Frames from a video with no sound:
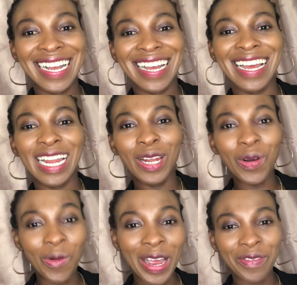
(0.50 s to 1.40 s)

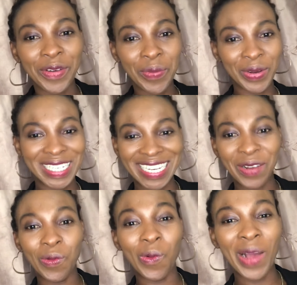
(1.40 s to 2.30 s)
Hello everybody,
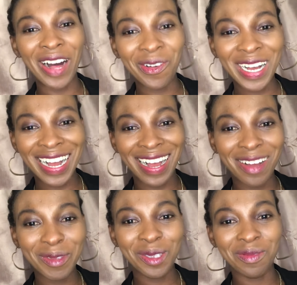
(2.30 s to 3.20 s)

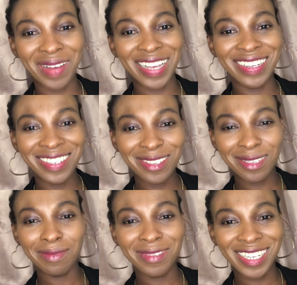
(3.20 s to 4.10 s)
welcome to my
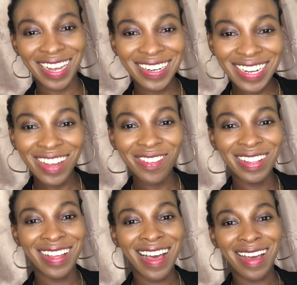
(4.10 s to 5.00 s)
YouTube channel.
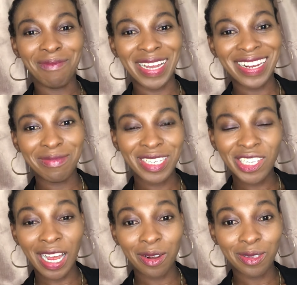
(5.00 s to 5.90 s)
My name is
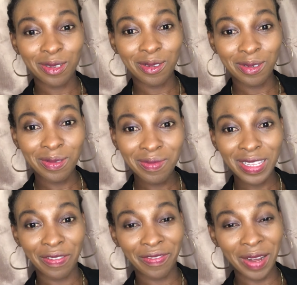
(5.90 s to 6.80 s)
Charlotte Odum, the
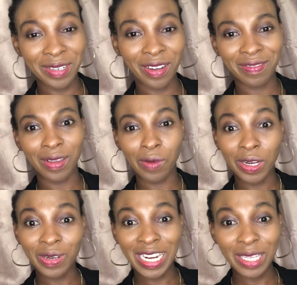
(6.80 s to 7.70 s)
founder of the
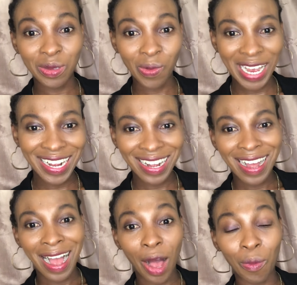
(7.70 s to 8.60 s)
Renewed Network.
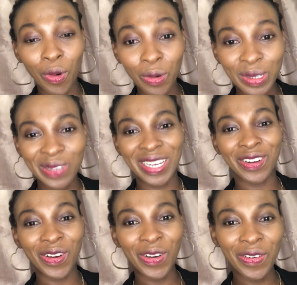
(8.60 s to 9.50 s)
I'm also an
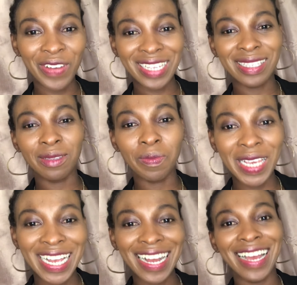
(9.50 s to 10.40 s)
author,
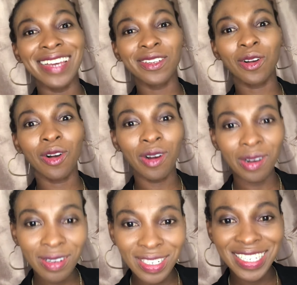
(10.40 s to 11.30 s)
speaker and
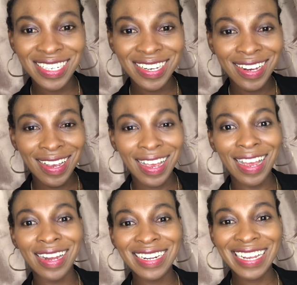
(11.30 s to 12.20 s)
coach.
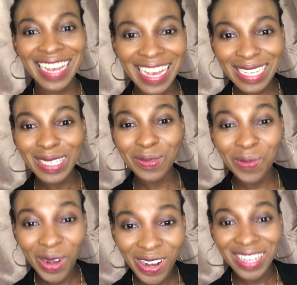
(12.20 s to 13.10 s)
And guess
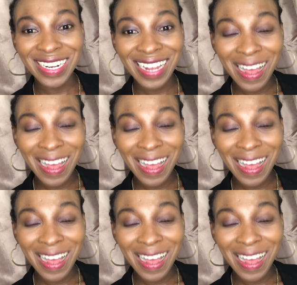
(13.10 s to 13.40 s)
what?